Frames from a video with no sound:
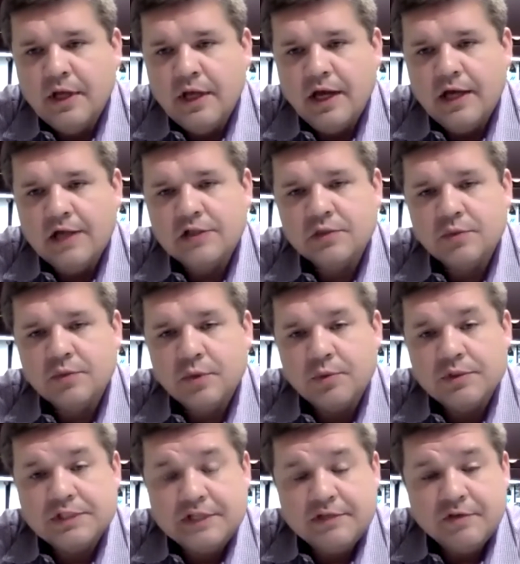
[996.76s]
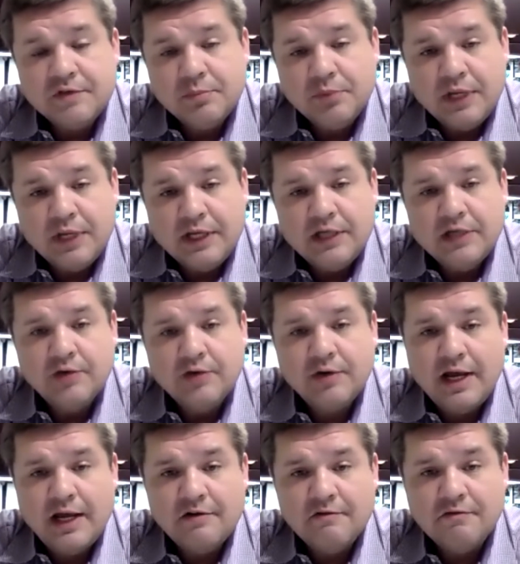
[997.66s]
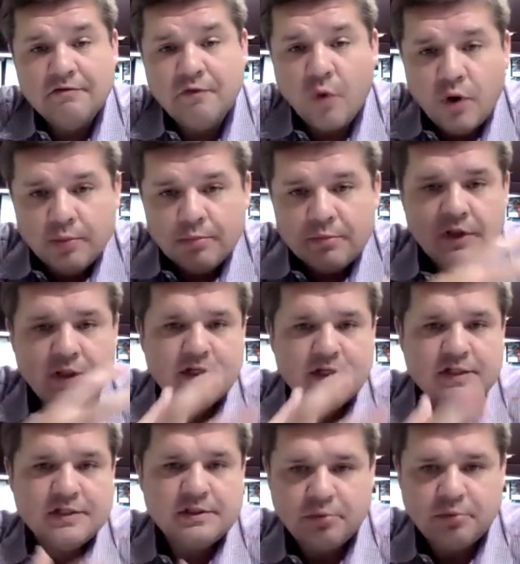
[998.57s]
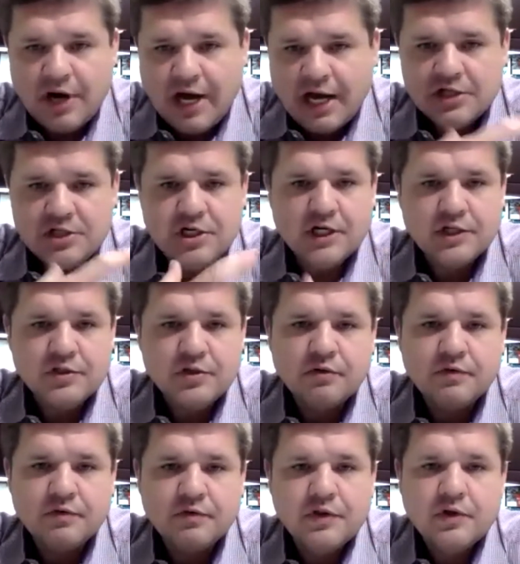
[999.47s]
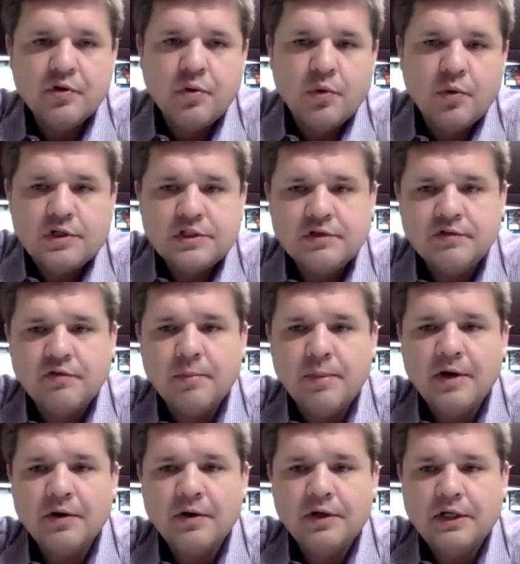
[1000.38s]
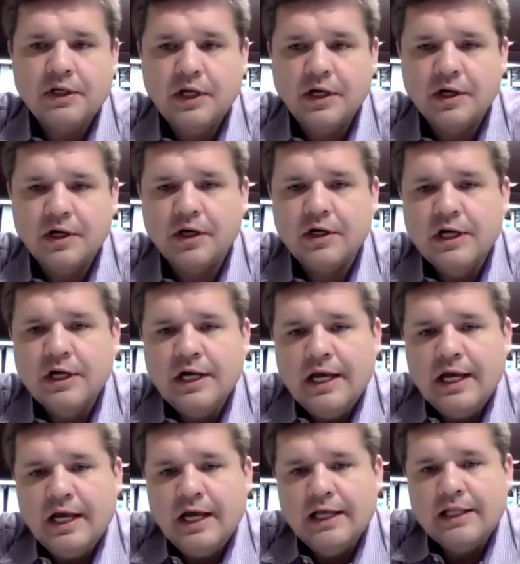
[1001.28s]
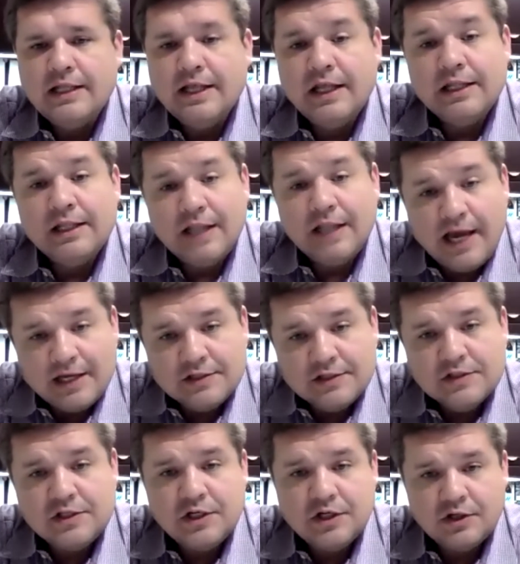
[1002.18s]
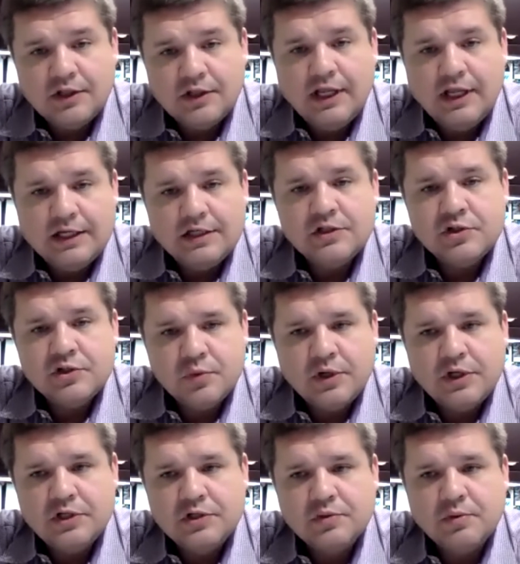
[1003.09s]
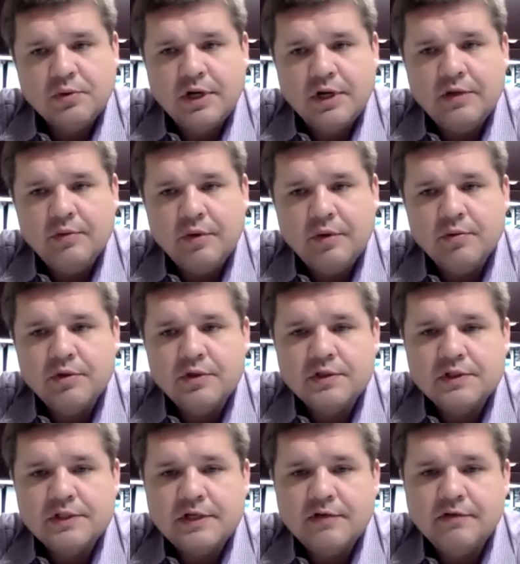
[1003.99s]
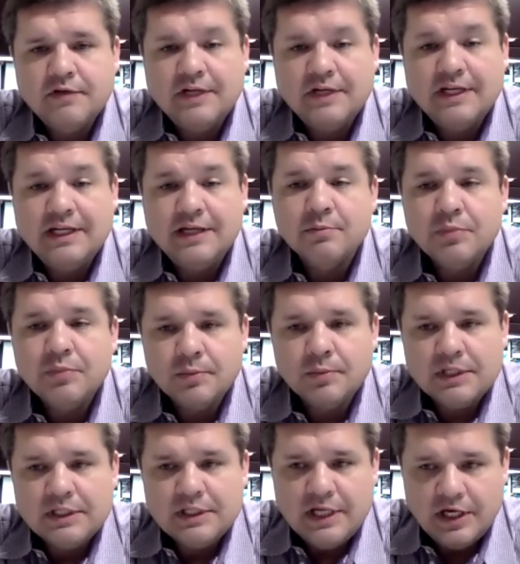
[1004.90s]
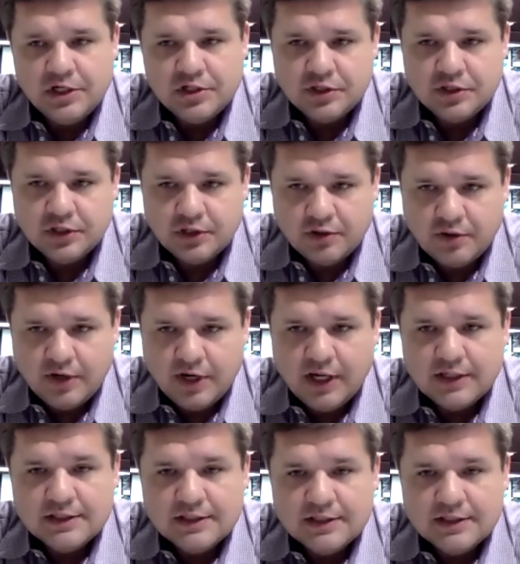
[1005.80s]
So we received a planning grant and formed this project over the course of about a year. And then last year, late in 2020, we received an implementation grant.